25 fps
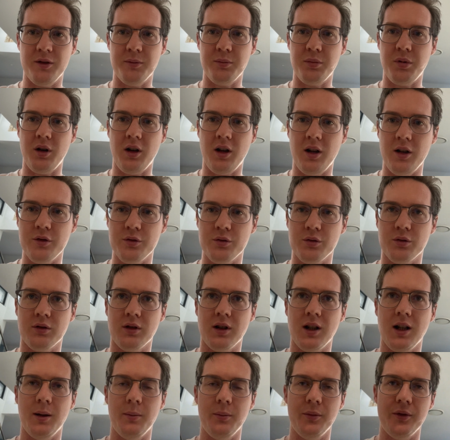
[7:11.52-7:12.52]
per 100
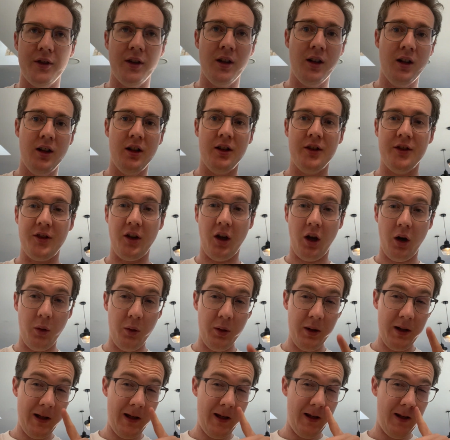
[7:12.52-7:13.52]
grams. So I
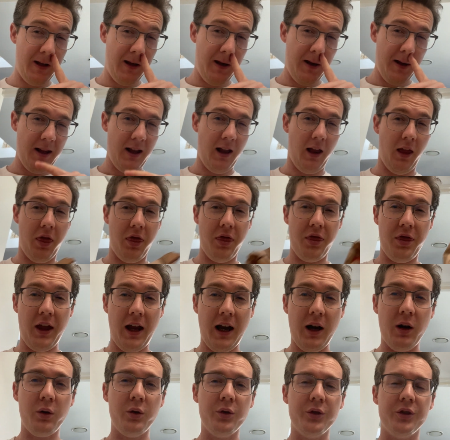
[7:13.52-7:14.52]
would eat
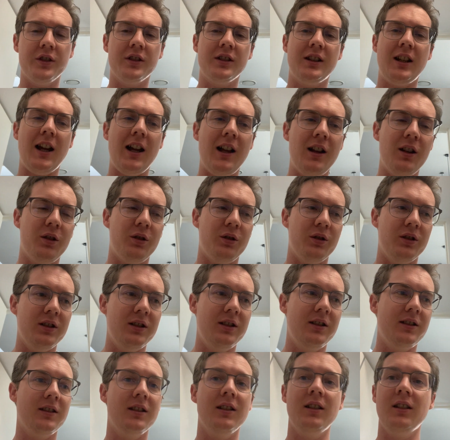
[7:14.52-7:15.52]
1,000
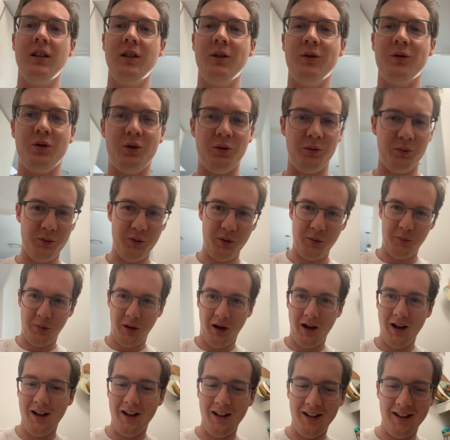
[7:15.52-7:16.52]
calories from the
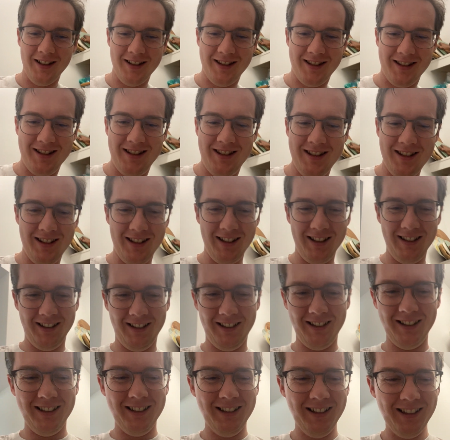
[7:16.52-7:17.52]
pasta.